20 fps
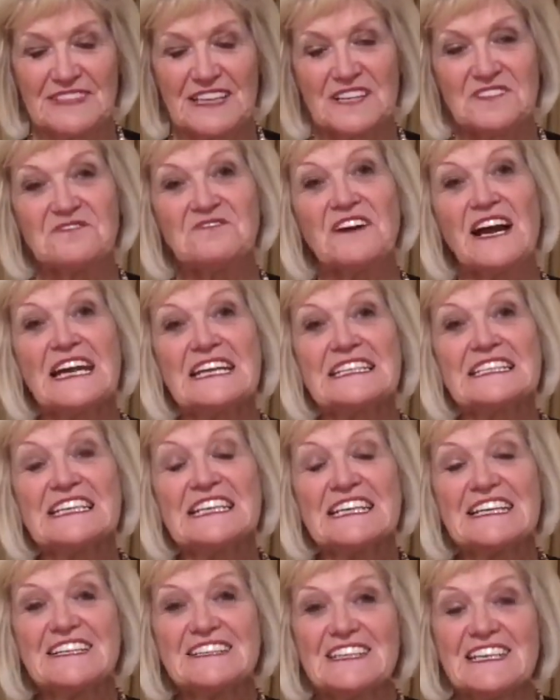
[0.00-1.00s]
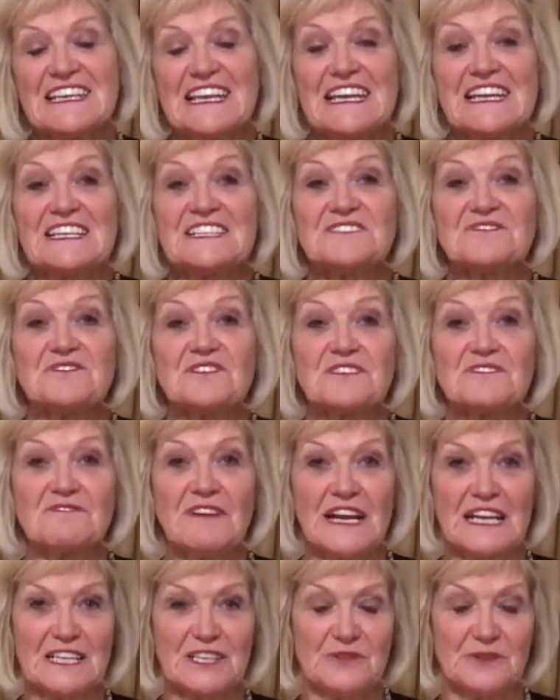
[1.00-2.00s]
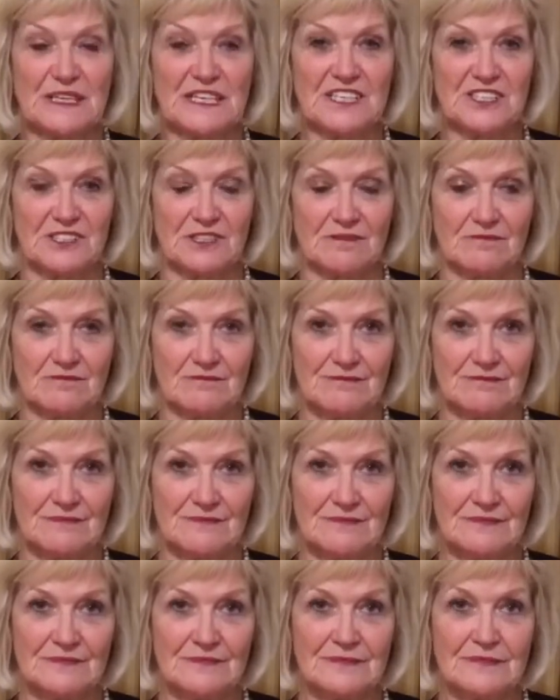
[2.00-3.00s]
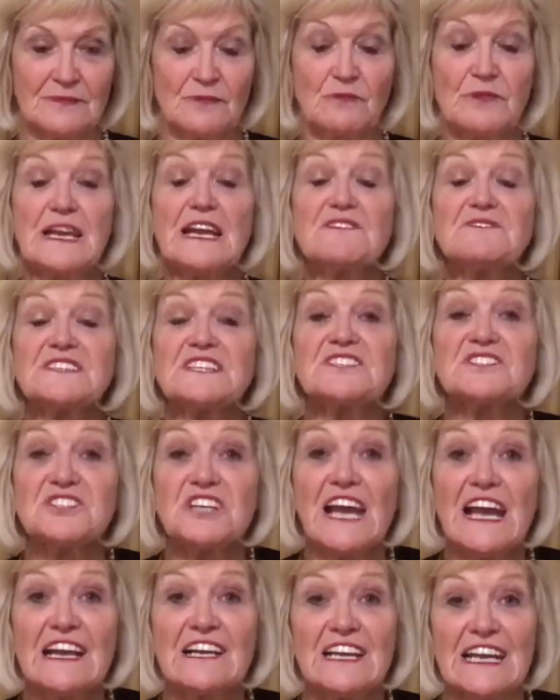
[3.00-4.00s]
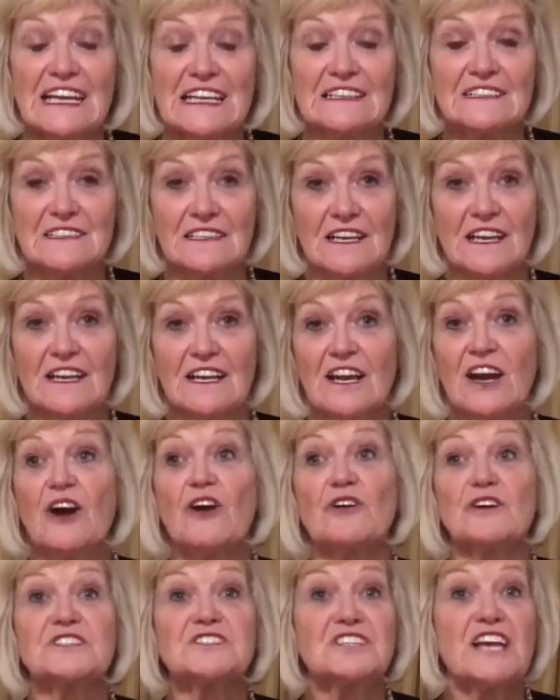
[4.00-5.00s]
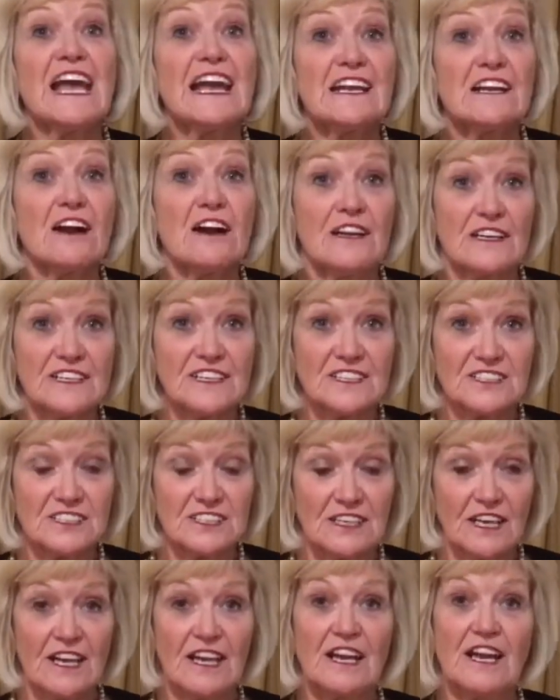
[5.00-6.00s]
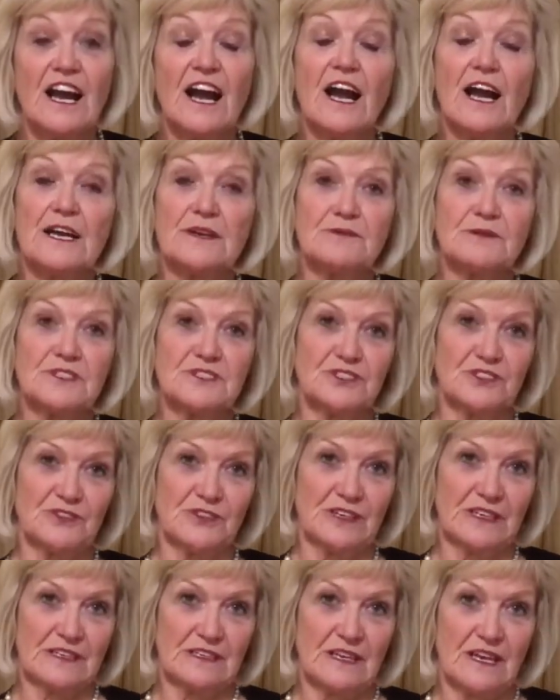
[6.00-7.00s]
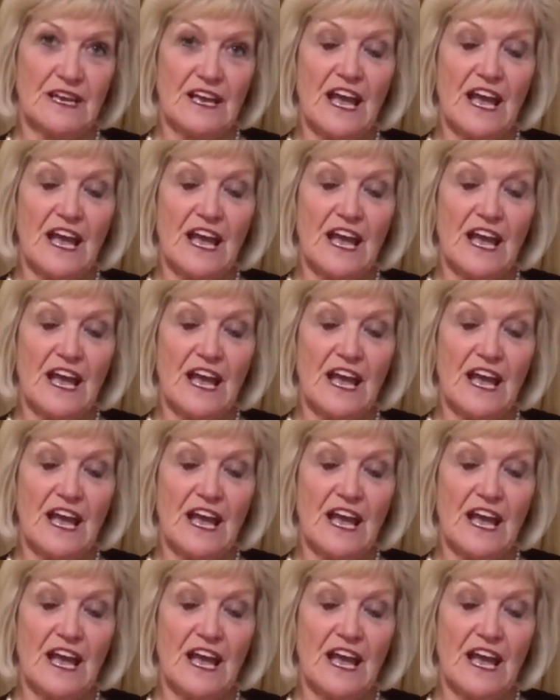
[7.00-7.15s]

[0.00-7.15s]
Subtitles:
And finally, the E's for evaluation. We have to check in or check out how we're doing